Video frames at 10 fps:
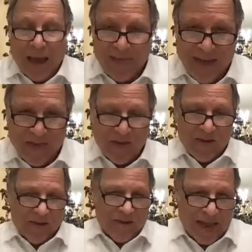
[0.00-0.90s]
and then the,
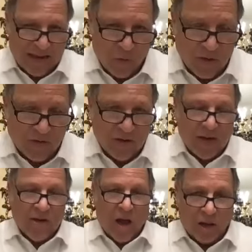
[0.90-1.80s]
the neder was
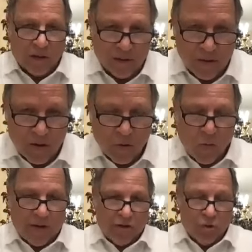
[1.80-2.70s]
annulled.
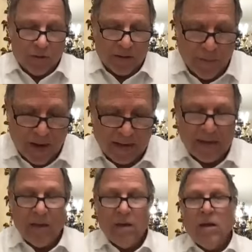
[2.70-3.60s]
What do you do with the money?